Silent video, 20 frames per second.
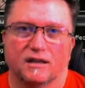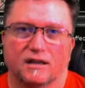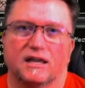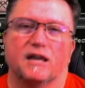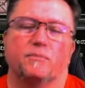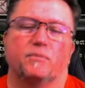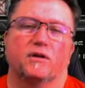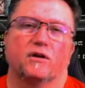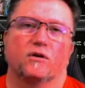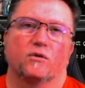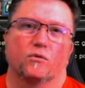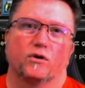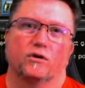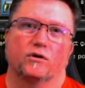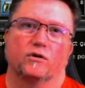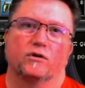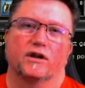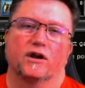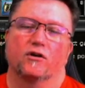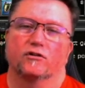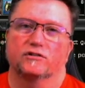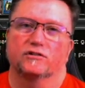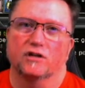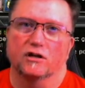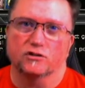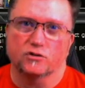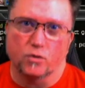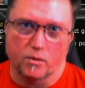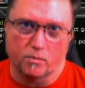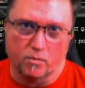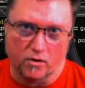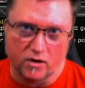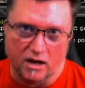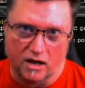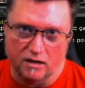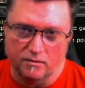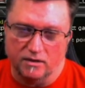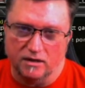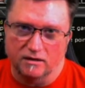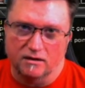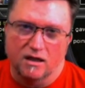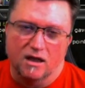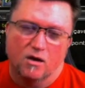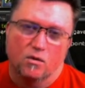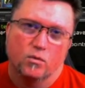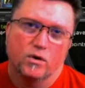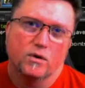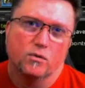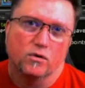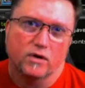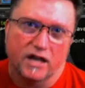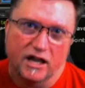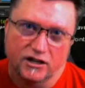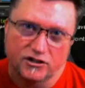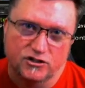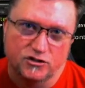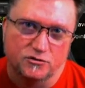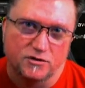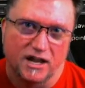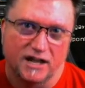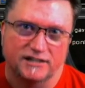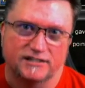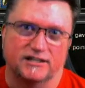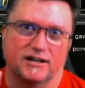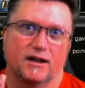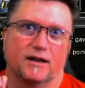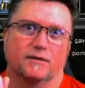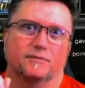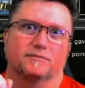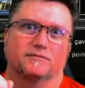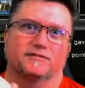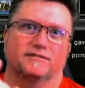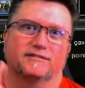Keeping it real here at Tusk Reaper Gaming. We will catch you next time.